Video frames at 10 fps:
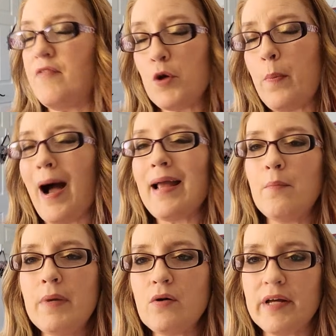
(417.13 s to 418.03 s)
If you
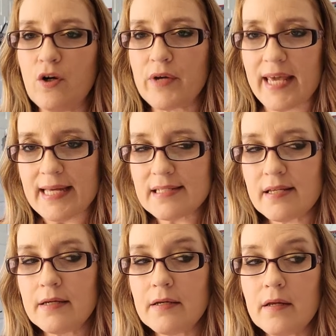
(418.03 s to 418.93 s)
buy a Mill Hill
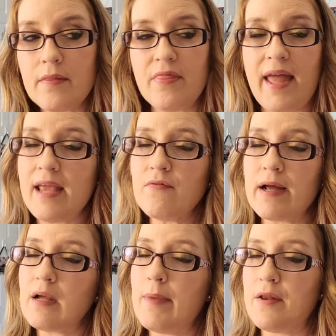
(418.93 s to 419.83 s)
kit, they
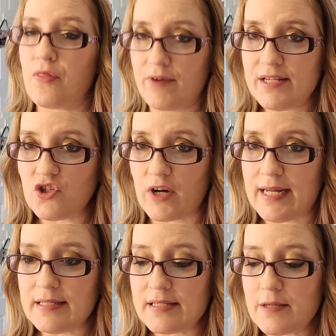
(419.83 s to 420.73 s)
recommend three
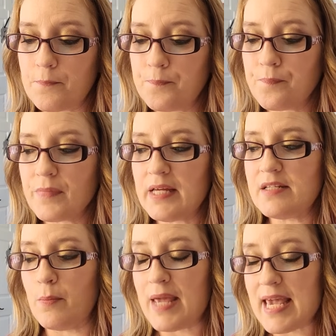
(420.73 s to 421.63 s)
strands.
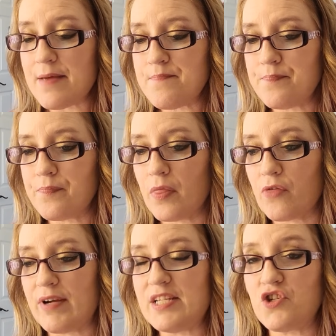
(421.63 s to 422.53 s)
To me,
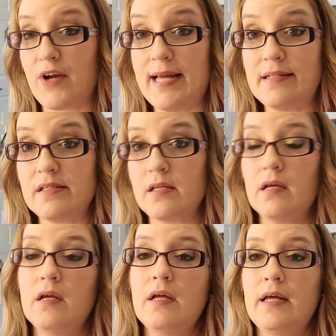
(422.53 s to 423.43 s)
three
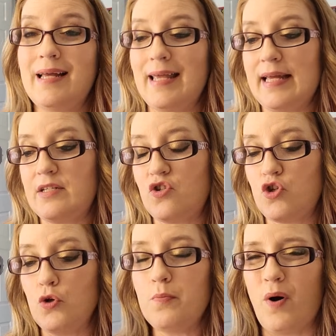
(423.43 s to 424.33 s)
strands.
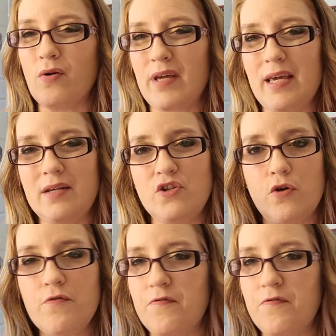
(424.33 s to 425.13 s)
It's too bulky and